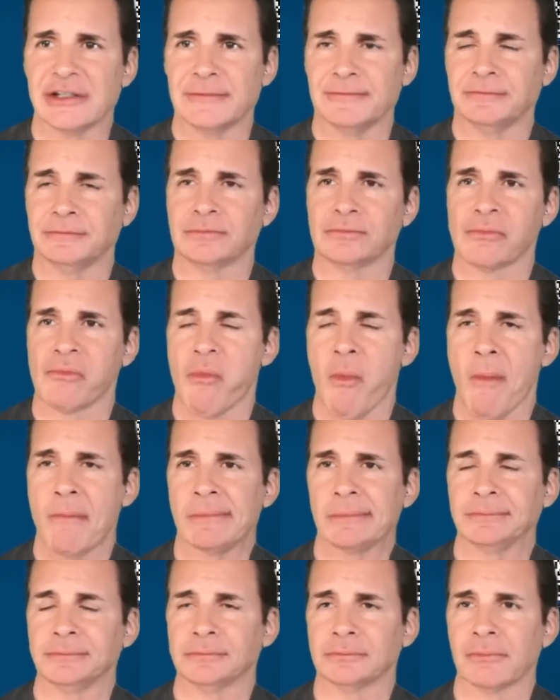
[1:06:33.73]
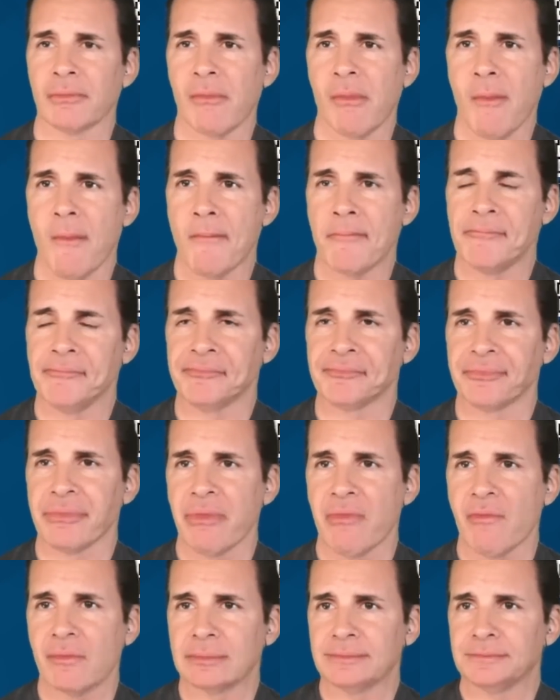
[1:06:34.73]
Oh, Well, actually, he
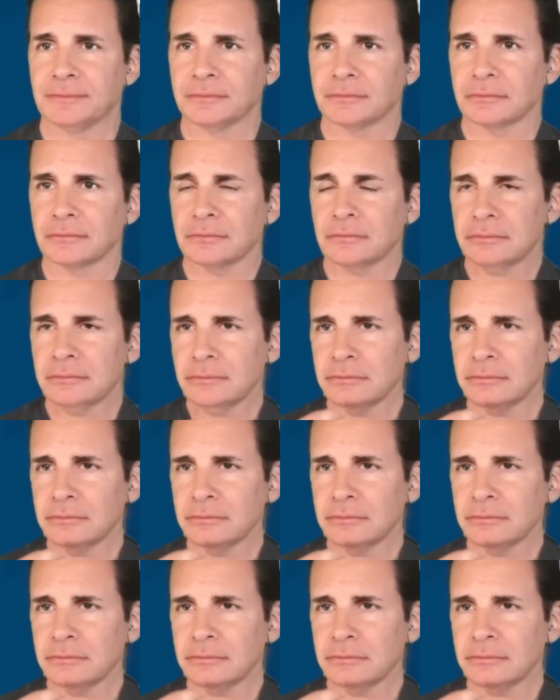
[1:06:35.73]
tried 14